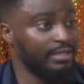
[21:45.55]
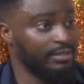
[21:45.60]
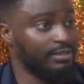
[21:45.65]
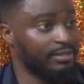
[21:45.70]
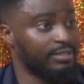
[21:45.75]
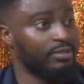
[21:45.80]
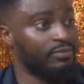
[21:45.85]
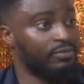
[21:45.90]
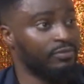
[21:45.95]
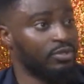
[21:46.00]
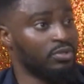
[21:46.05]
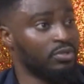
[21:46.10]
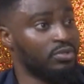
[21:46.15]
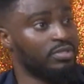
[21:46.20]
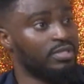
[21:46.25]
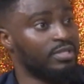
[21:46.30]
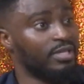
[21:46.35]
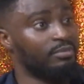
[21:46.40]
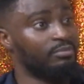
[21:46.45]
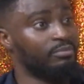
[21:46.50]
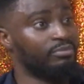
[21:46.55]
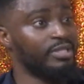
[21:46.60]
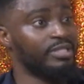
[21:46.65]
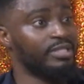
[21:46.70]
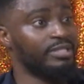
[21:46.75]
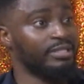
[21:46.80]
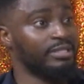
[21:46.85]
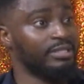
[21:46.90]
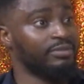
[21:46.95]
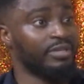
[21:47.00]
in itself is also
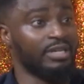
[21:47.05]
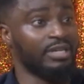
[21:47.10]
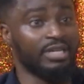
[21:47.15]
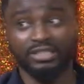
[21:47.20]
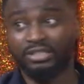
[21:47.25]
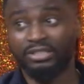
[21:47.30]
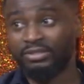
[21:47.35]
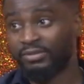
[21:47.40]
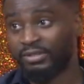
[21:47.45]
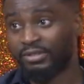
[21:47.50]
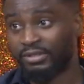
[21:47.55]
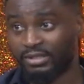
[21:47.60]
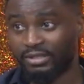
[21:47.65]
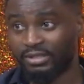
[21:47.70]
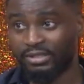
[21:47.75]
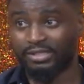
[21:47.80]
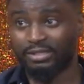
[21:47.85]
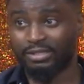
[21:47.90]
celebrating different achievers,